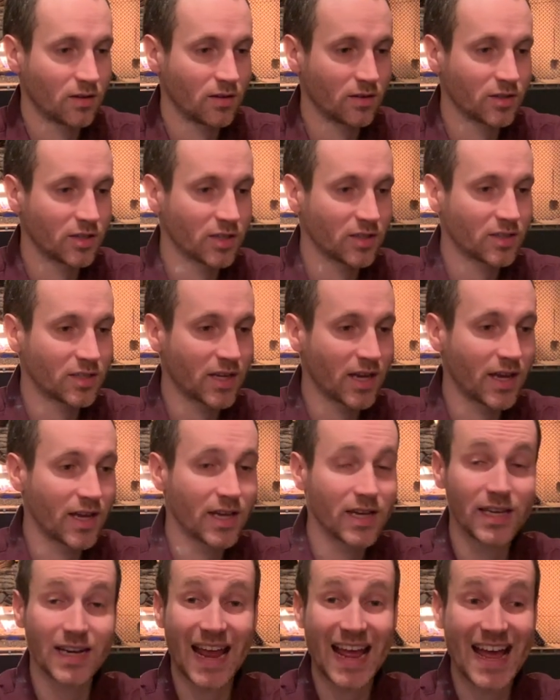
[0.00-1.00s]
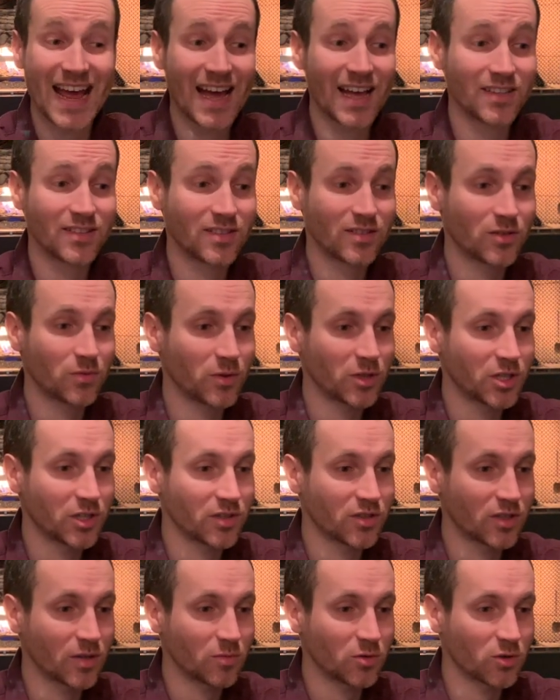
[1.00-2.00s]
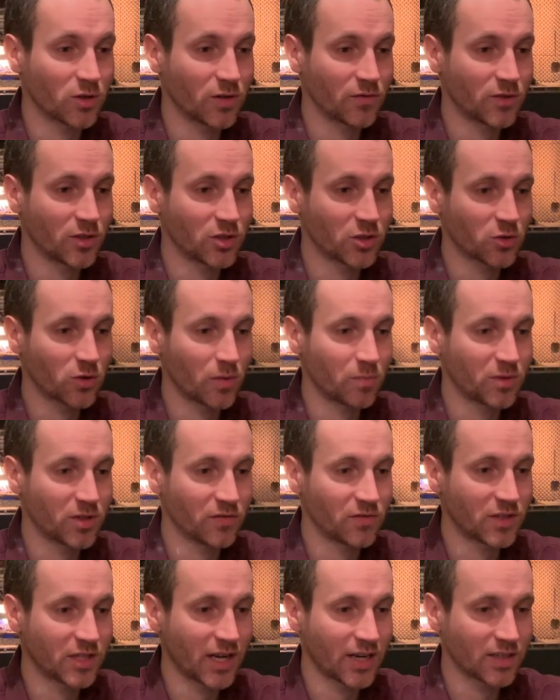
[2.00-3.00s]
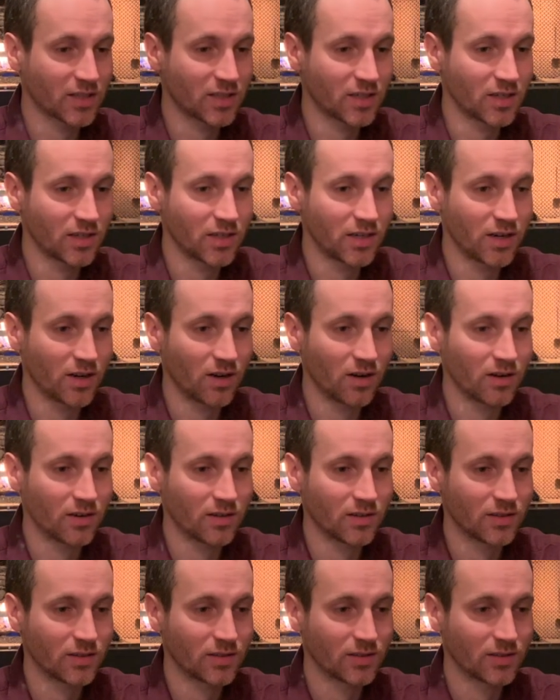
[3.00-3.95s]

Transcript: Just say it adds, which is some sort of descriptive text in here.